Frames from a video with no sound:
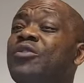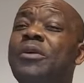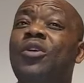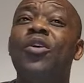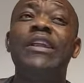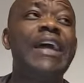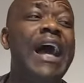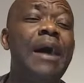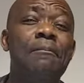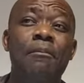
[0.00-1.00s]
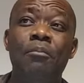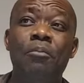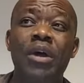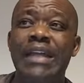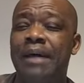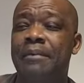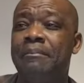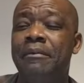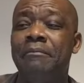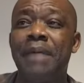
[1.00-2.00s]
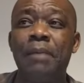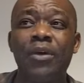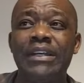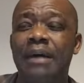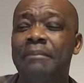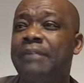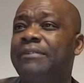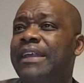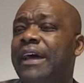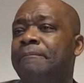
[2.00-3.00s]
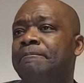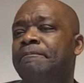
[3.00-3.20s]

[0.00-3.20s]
will be calling her mother, my mother, my father.